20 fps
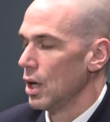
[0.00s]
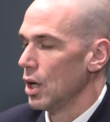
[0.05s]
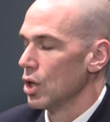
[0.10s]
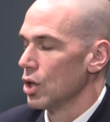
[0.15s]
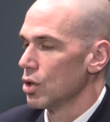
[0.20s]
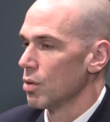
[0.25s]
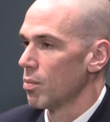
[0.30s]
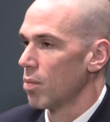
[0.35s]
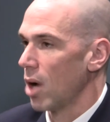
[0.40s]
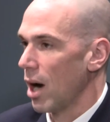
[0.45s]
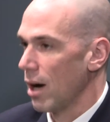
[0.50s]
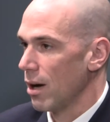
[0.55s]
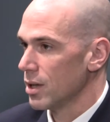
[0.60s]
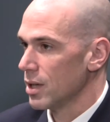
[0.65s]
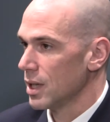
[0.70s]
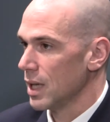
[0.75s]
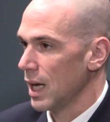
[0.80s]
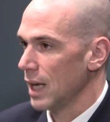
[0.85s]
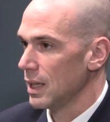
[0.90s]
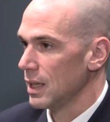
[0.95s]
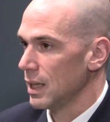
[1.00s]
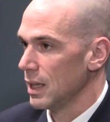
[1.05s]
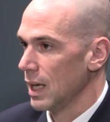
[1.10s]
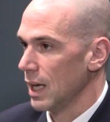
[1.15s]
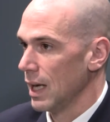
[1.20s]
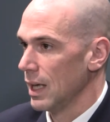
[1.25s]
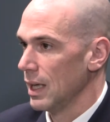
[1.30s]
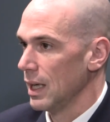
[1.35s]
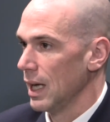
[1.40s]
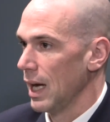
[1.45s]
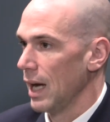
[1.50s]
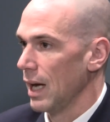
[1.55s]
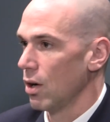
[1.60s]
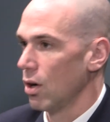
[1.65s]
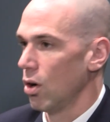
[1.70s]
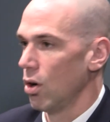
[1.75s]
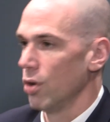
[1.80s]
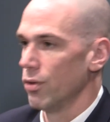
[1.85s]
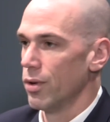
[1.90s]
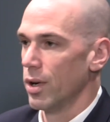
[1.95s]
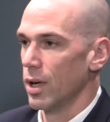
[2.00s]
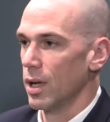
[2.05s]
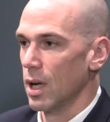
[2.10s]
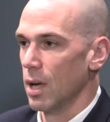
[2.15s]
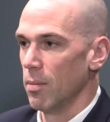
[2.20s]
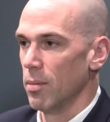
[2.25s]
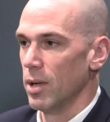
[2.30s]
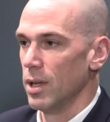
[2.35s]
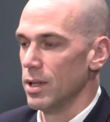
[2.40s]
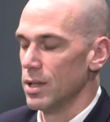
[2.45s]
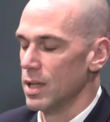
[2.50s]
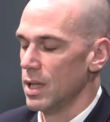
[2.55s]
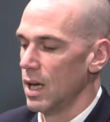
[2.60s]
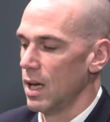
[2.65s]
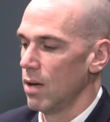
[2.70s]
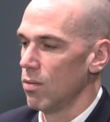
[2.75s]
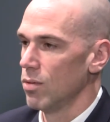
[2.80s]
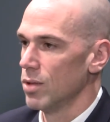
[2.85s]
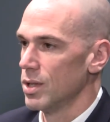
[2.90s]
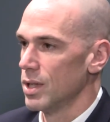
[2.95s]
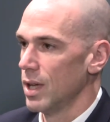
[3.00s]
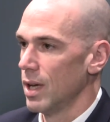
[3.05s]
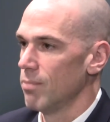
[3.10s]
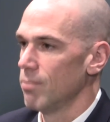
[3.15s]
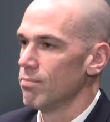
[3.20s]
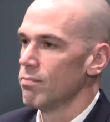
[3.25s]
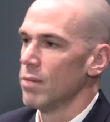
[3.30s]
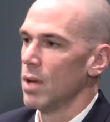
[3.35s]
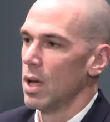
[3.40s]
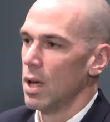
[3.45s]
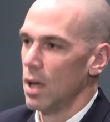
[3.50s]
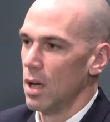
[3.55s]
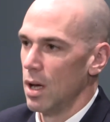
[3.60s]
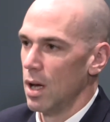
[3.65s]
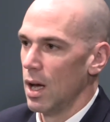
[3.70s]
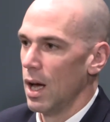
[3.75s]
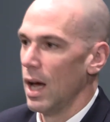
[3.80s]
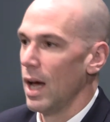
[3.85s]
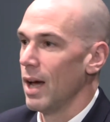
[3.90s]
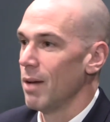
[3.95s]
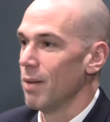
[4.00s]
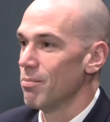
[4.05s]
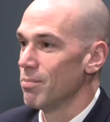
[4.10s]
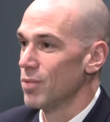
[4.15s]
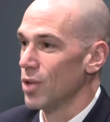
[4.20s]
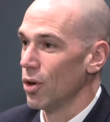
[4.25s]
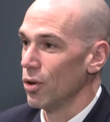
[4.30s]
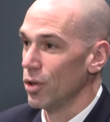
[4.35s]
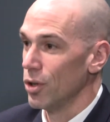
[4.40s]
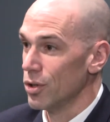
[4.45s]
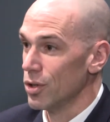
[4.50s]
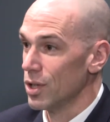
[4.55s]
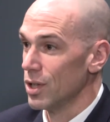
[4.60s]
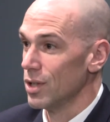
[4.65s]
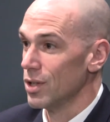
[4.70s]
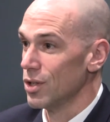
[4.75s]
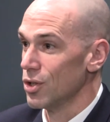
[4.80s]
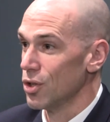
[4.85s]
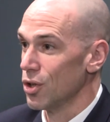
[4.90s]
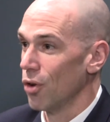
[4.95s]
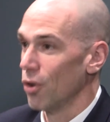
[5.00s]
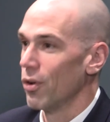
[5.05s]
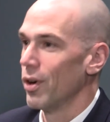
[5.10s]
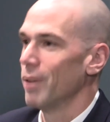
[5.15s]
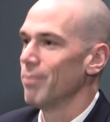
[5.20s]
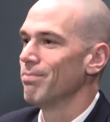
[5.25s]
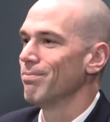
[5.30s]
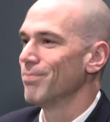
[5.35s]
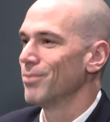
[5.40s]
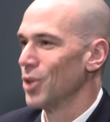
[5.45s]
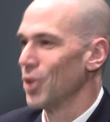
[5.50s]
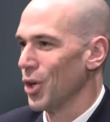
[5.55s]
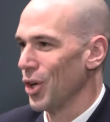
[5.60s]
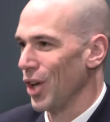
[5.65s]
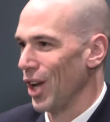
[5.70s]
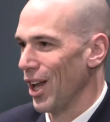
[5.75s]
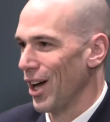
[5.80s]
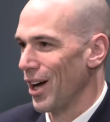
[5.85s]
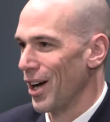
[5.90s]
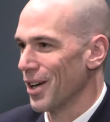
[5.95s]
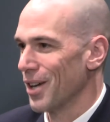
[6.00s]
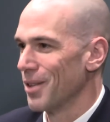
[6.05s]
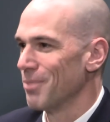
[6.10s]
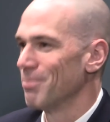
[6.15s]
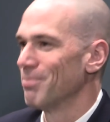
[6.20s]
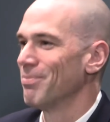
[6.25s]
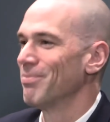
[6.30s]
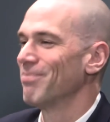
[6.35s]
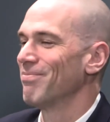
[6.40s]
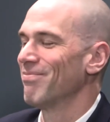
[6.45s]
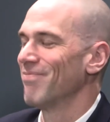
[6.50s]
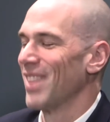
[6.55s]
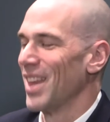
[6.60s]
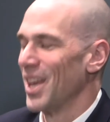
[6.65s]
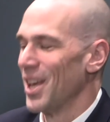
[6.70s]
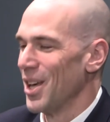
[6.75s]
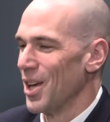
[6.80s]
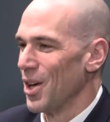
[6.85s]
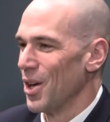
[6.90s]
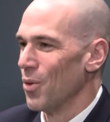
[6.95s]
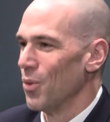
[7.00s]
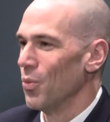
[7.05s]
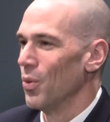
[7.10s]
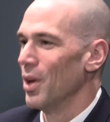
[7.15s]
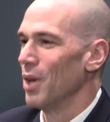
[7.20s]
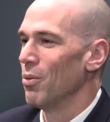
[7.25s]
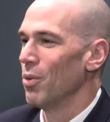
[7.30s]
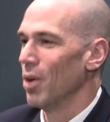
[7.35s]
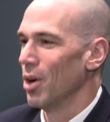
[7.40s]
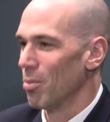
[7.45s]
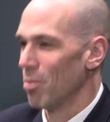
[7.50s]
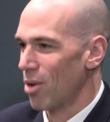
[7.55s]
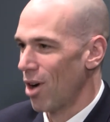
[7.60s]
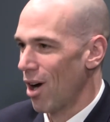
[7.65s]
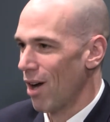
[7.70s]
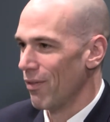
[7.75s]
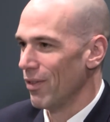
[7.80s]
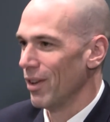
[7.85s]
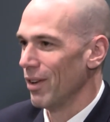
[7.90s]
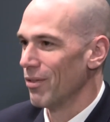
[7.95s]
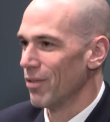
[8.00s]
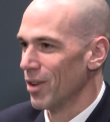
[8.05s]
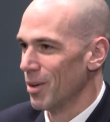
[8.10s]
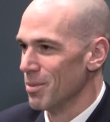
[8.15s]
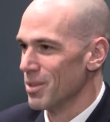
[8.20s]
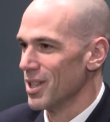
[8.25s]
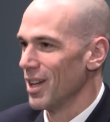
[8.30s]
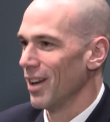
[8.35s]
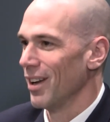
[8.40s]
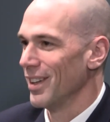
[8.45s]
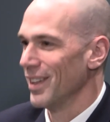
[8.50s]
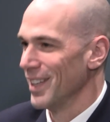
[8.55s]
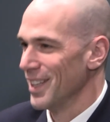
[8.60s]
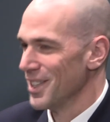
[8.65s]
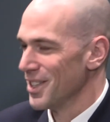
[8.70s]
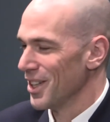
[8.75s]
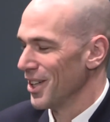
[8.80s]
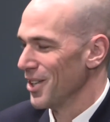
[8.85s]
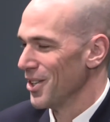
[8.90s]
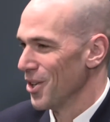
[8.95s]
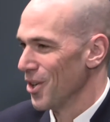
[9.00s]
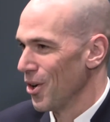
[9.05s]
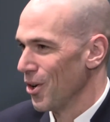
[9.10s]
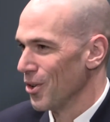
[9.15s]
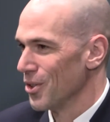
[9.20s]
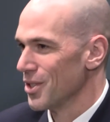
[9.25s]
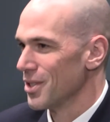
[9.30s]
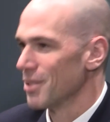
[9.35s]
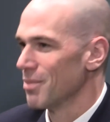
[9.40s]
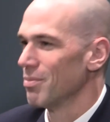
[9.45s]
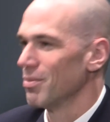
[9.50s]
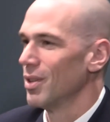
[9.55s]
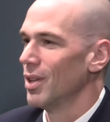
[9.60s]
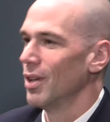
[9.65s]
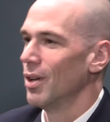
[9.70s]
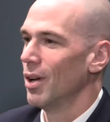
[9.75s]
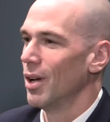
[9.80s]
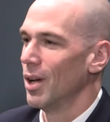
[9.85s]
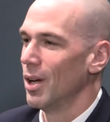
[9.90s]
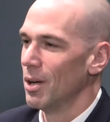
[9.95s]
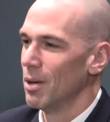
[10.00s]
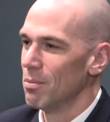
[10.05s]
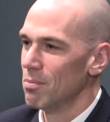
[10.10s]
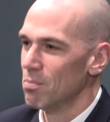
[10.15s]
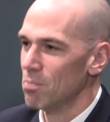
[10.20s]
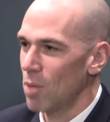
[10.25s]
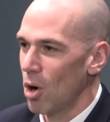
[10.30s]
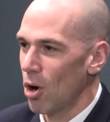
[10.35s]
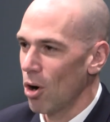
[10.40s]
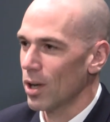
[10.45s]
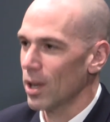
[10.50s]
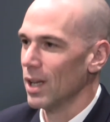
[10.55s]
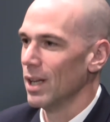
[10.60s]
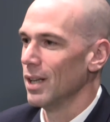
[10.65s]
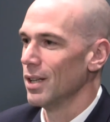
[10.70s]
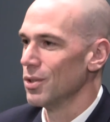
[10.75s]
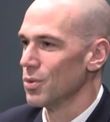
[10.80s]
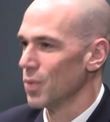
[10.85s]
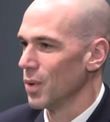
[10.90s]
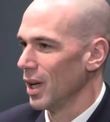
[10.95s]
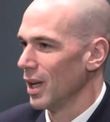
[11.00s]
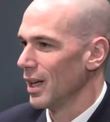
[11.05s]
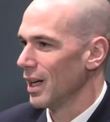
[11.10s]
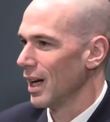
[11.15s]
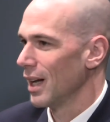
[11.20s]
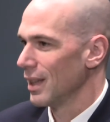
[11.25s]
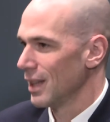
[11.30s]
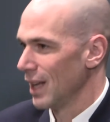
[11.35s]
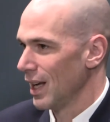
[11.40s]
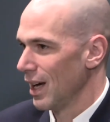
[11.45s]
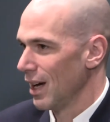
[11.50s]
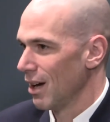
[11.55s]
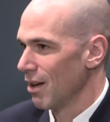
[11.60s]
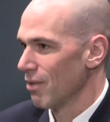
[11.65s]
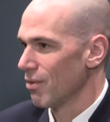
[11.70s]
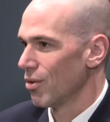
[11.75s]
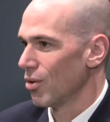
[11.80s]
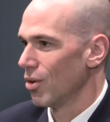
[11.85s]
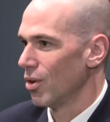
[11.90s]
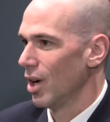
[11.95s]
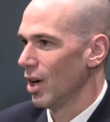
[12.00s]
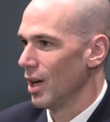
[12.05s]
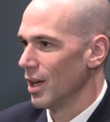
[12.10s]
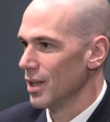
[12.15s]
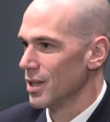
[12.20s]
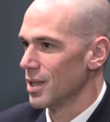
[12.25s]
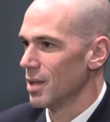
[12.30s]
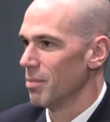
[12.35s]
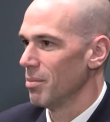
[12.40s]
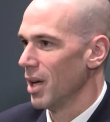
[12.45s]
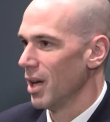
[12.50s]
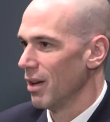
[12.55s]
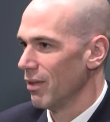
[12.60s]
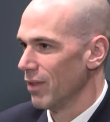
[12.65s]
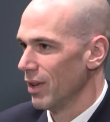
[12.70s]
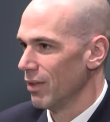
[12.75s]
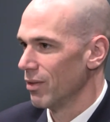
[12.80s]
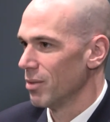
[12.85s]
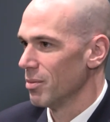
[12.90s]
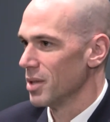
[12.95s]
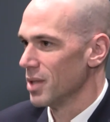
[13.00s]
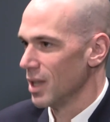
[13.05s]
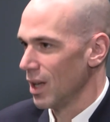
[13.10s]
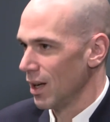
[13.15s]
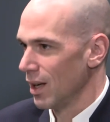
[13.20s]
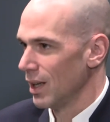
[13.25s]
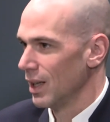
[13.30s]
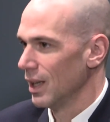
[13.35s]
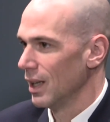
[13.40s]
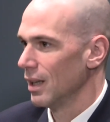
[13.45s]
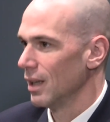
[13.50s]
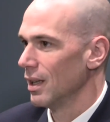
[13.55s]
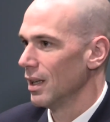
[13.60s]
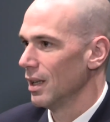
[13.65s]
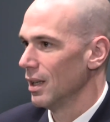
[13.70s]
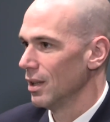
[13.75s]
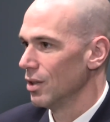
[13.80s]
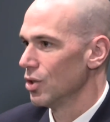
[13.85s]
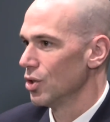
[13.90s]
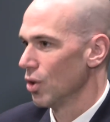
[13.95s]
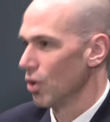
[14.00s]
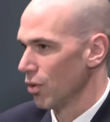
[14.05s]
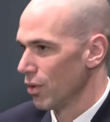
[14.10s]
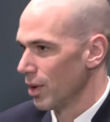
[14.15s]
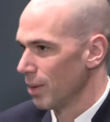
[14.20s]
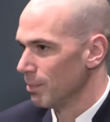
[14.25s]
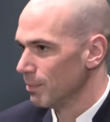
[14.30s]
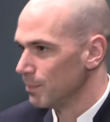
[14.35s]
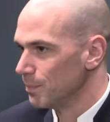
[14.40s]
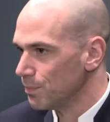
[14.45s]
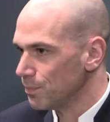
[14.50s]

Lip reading: So prior to 1998, all drug companies did was said, "Hey, don't use these in children. Good luck. We will profit from selling these in adults. The market is really not there for us to benefit from selling it in children."